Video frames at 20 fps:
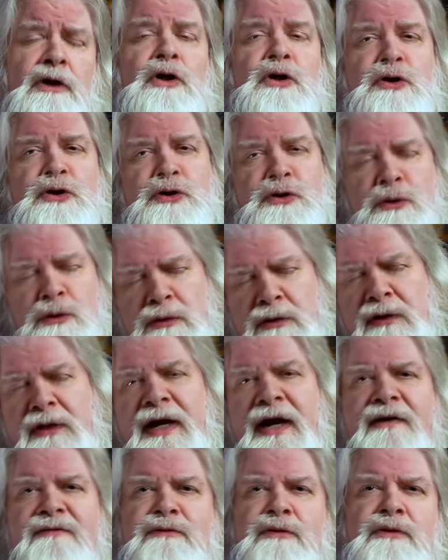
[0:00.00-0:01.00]
Shortly
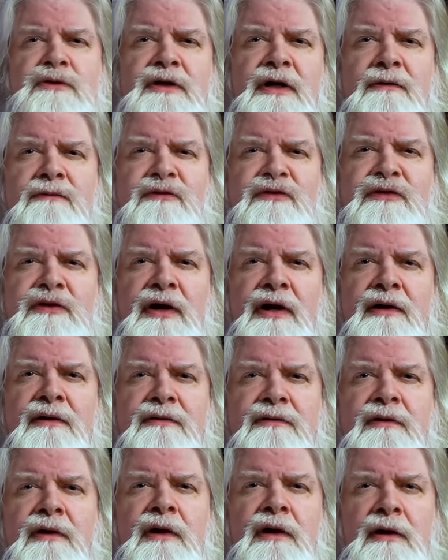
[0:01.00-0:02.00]
after Dove's death,
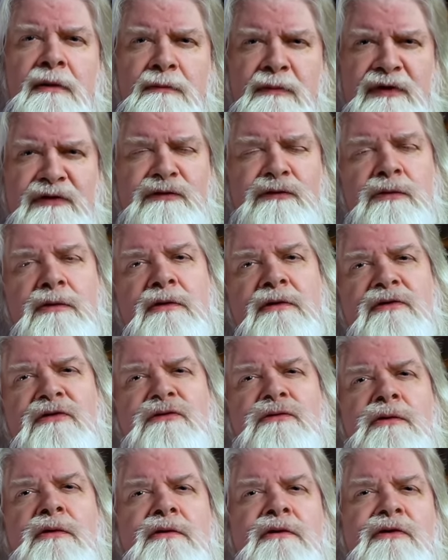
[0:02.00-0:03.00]
Mystra
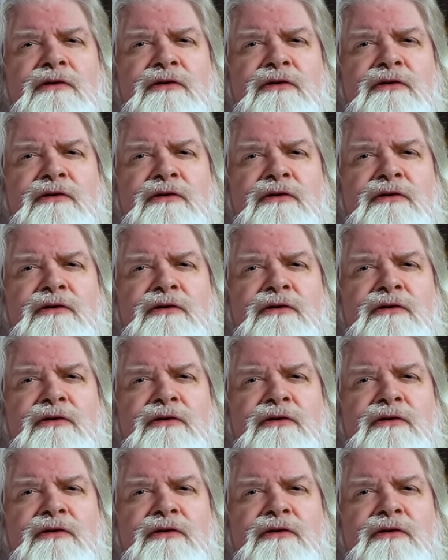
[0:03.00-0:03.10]
instructed